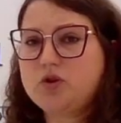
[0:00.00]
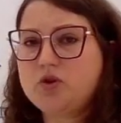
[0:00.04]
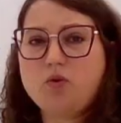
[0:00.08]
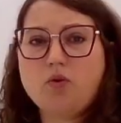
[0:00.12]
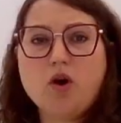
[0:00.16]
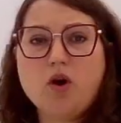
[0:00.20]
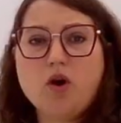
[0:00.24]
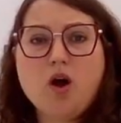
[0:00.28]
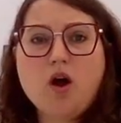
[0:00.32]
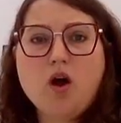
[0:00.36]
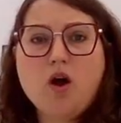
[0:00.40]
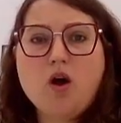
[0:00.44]

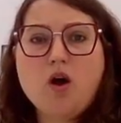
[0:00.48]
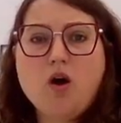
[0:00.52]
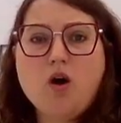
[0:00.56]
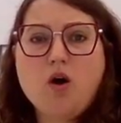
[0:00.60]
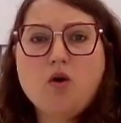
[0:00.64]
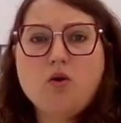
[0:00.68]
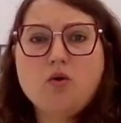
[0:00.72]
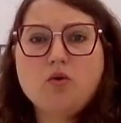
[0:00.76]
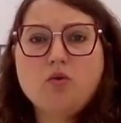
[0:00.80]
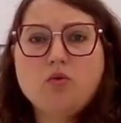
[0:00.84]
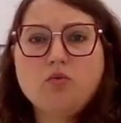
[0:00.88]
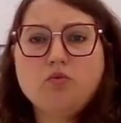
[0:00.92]
So,
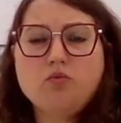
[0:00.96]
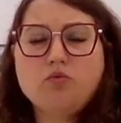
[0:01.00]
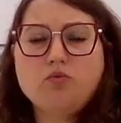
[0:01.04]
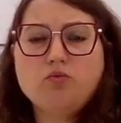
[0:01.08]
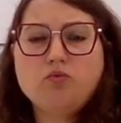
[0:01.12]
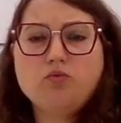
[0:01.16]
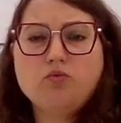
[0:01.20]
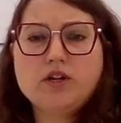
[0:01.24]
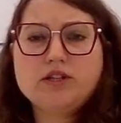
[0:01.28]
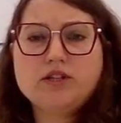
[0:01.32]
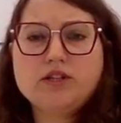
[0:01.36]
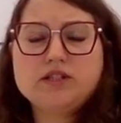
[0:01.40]

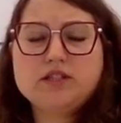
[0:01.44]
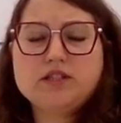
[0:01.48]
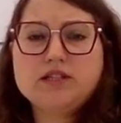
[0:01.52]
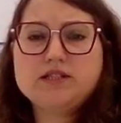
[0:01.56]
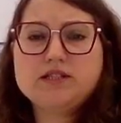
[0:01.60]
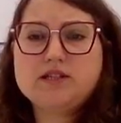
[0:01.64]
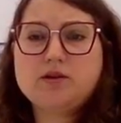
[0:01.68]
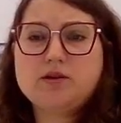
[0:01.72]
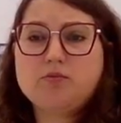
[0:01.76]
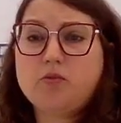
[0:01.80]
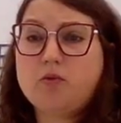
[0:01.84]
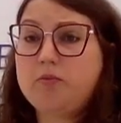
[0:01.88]
what
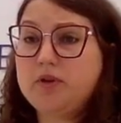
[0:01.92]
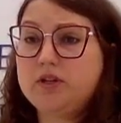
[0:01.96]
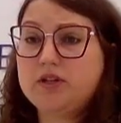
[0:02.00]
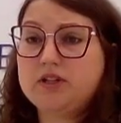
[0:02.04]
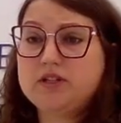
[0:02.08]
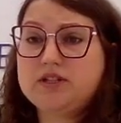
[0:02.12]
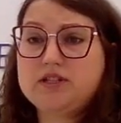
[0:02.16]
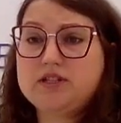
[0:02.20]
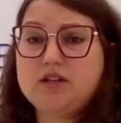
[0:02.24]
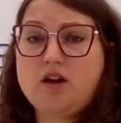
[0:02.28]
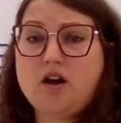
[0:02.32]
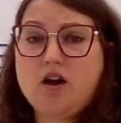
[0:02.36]
is a
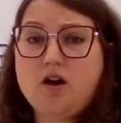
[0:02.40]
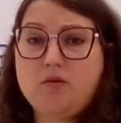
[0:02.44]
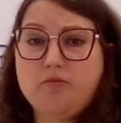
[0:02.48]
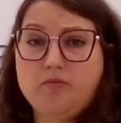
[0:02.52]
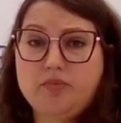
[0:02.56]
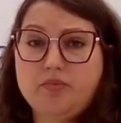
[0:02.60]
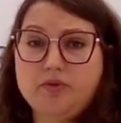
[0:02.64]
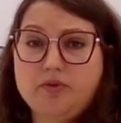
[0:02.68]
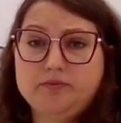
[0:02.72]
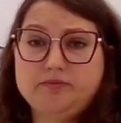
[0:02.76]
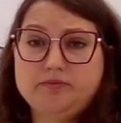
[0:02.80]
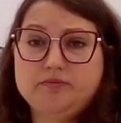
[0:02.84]
mobility hub?
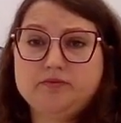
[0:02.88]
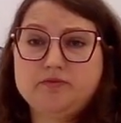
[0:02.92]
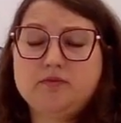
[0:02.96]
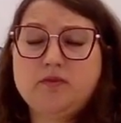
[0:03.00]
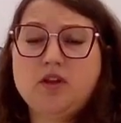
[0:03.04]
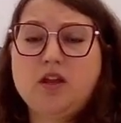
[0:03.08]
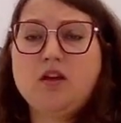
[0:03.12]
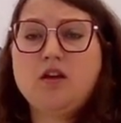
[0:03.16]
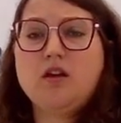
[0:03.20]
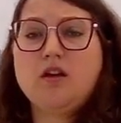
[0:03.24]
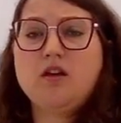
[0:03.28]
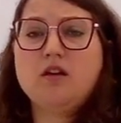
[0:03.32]

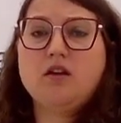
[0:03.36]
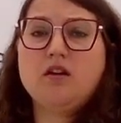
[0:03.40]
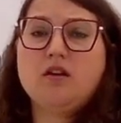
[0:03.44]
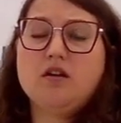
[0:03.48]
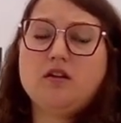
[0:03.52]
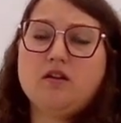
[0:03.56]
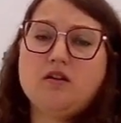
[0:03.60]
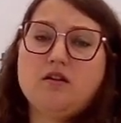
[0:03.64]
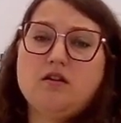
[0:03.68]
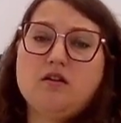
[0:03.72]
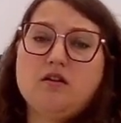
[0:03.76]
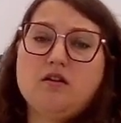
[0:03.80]

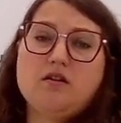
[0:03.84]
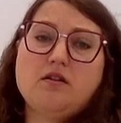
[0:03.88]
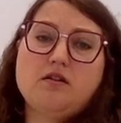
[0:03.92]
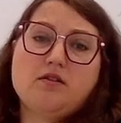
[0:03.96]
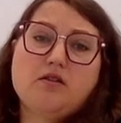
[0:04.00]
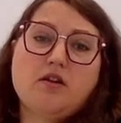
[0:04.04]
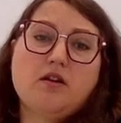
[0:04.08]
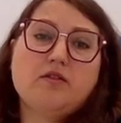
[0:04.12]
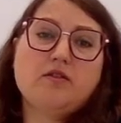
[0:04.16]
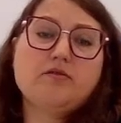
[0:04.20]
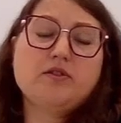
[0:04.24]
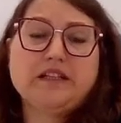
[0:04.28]

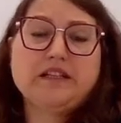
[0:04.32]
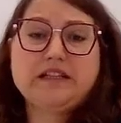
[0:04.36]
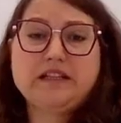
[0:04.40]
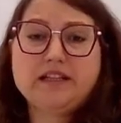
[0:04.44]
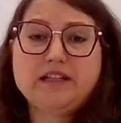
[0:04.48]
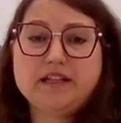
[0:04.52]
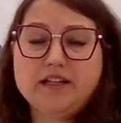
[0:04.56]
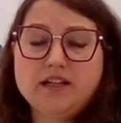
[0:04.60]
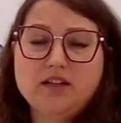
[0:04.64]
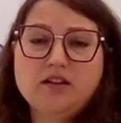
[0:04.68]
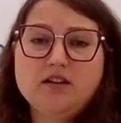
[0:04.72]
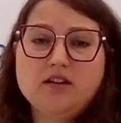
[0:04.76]

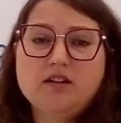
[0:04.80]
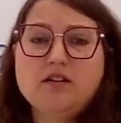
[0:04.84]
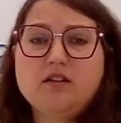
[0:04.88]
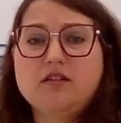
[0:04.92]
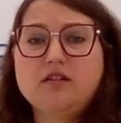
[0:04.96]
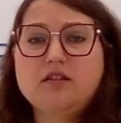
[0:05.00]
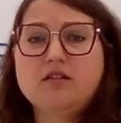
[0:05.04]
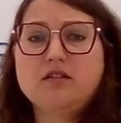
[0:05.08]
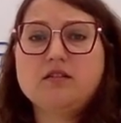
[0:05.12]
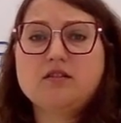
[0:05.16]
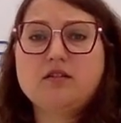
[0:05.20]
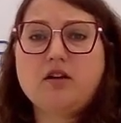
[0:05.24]
Currently,
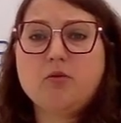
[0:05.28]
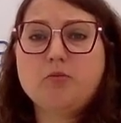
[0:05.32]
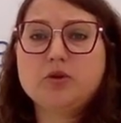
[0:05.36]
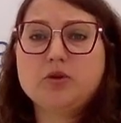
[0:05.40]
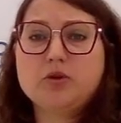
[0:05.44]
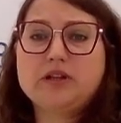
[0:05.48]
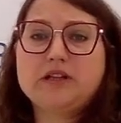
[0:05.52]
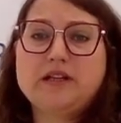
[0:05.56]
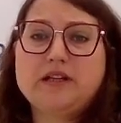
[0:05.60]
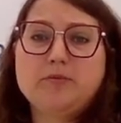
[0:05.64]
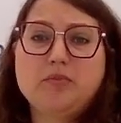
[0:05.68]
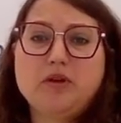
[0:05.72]

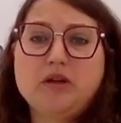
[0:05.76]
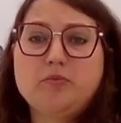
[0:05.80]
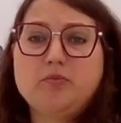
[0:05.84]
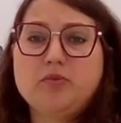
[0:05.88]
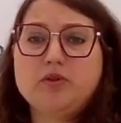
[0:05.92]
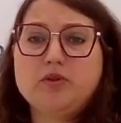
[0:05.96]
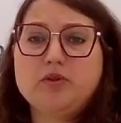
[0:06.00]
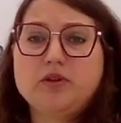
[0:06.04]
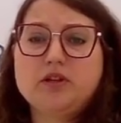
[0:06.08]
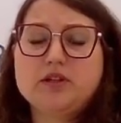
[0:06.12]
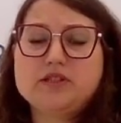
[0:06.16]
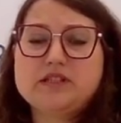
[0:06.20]
commonly
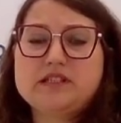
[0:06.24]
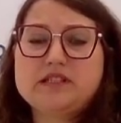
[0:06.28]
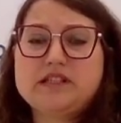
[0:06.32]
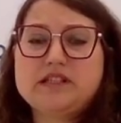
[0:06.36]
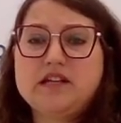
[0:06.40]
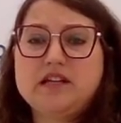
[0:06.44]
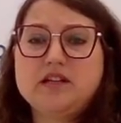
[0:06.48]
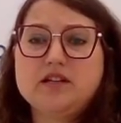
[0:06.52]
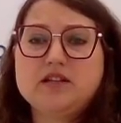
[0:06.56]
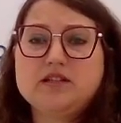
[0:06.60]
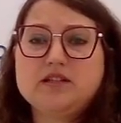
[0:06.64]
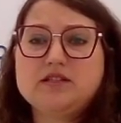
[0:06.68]
people
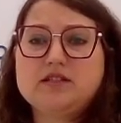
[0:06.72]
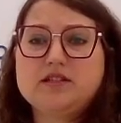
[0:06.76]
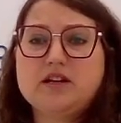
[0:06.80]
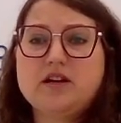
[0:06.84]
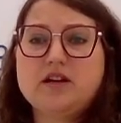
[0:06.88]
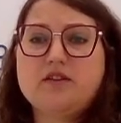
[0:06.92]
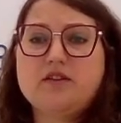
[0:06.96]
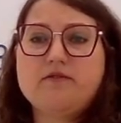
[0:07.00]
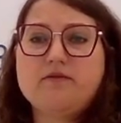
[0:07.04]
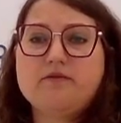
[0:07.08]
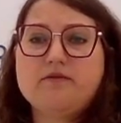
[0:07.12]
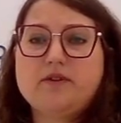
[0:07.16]
see
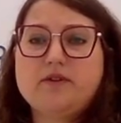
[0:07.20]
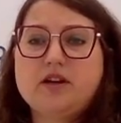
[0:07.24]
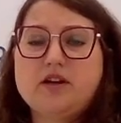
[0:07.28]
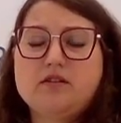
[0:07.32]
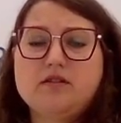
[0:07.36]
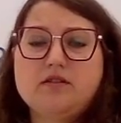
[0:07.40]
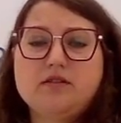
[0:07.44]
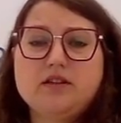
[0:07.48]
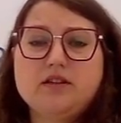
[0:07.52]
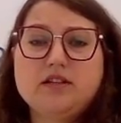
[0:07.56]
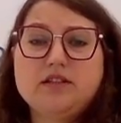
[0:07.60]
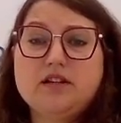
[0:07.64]

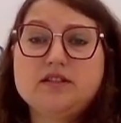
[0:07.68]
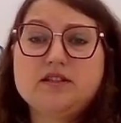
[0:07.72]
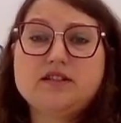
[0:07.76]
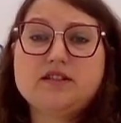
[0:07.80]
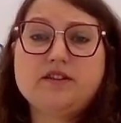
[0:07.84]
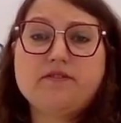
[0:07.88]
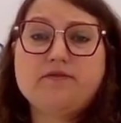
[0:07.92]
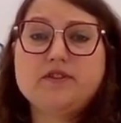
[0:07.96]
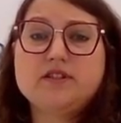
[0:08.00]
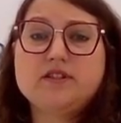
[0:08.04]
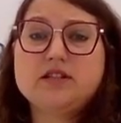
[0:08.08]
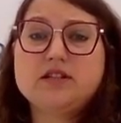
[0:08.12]
it as a
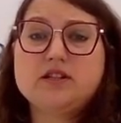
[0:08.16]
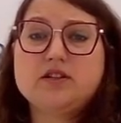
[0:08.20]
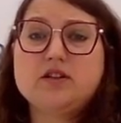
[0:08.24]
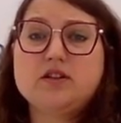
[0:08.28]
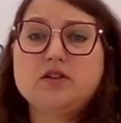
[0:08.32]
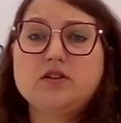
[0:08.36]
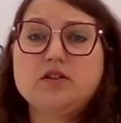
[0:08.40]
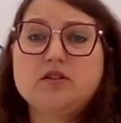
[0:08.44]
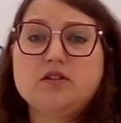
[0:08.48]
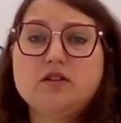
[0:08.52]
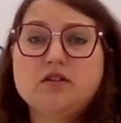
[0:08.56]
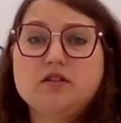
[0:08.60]

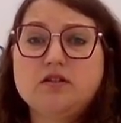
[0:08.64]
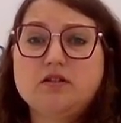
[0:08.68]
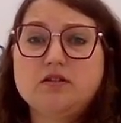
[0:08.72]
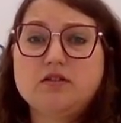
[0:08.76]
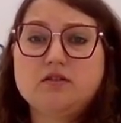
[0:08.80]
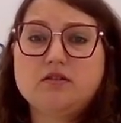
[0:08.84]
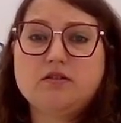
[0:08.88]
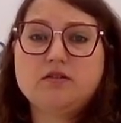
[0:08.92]
physical